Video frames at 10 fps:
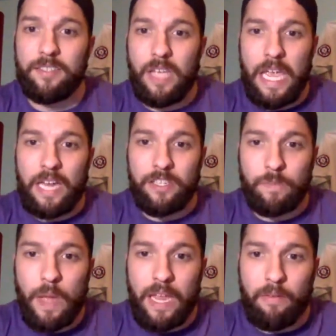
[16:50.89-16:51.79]
You can't just
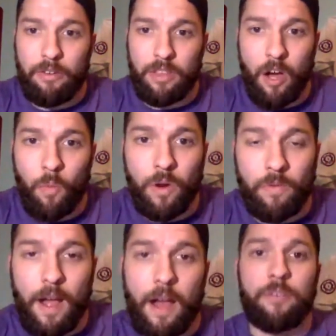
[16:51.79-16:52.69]
bank everything on one
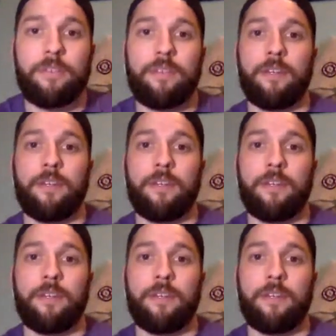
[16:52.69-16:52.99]
round.